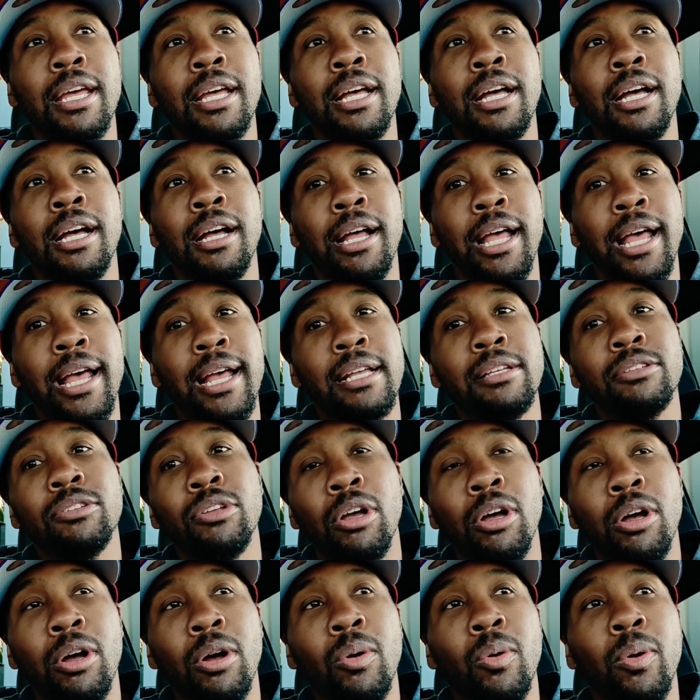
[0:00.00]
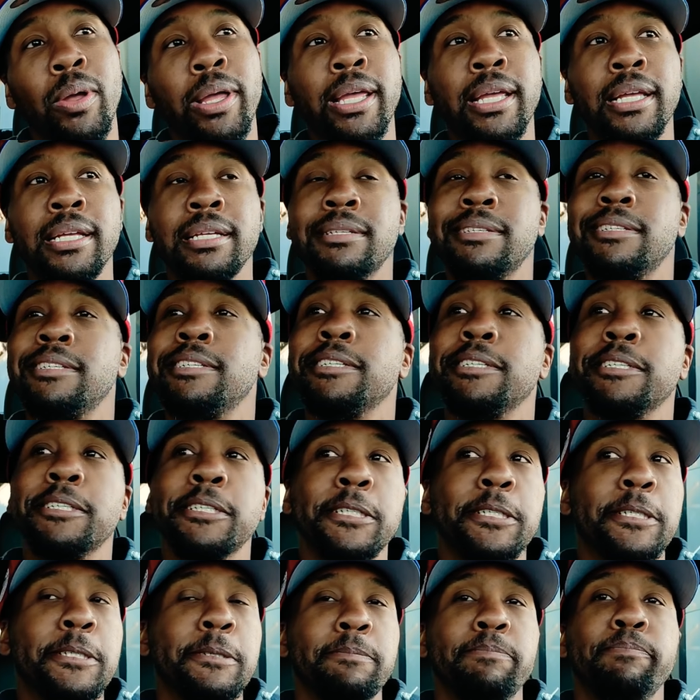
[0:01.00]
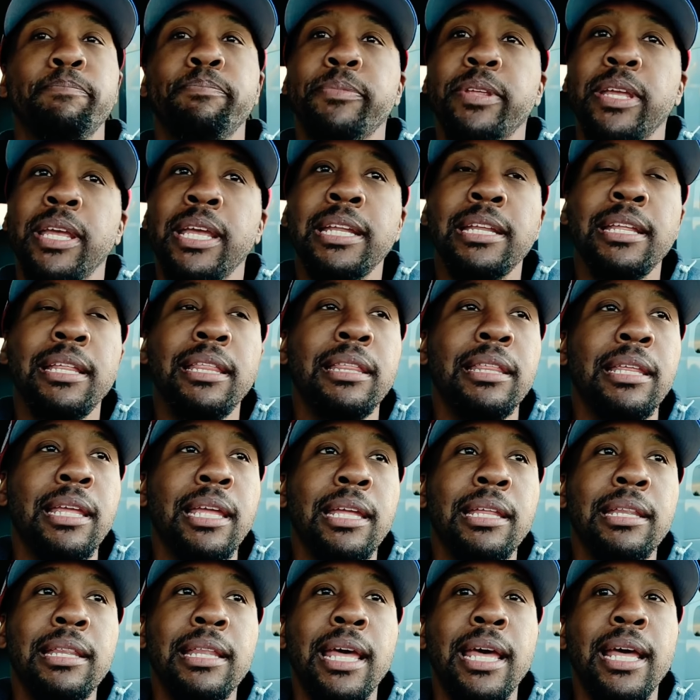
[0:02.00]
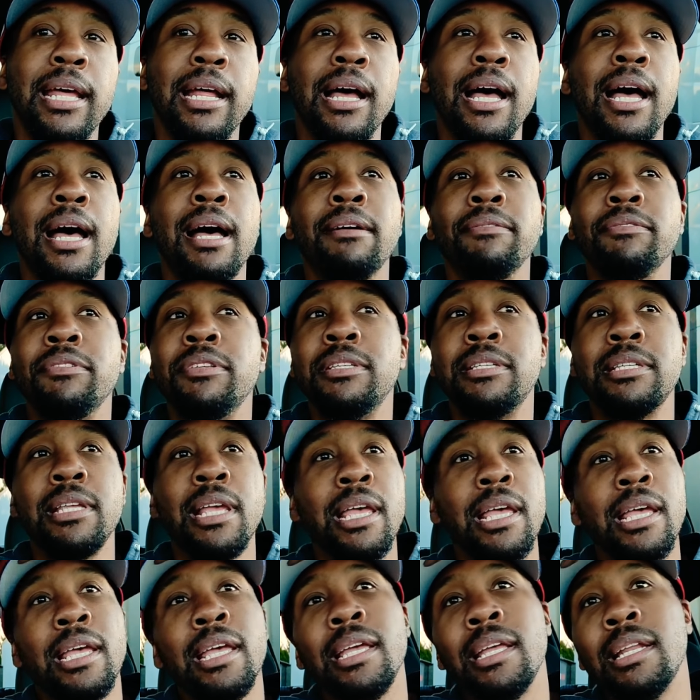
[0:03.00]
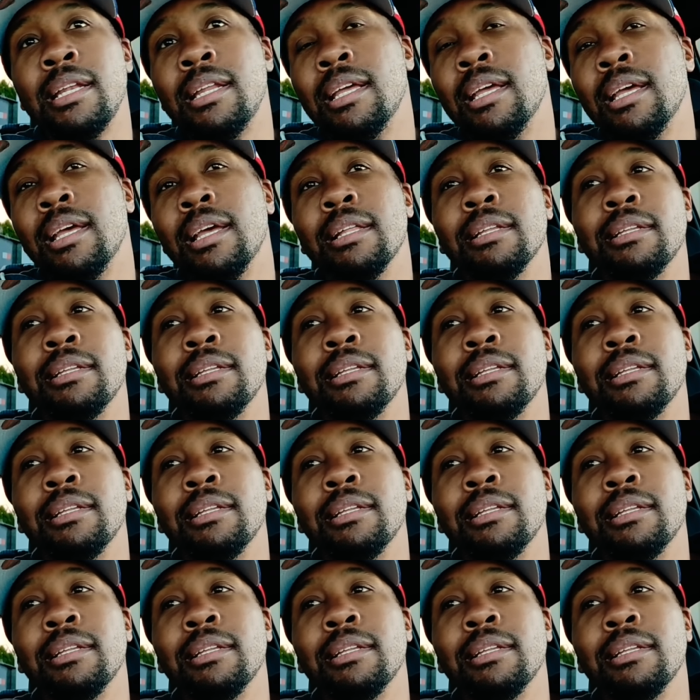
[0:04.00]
As always, anything that I've said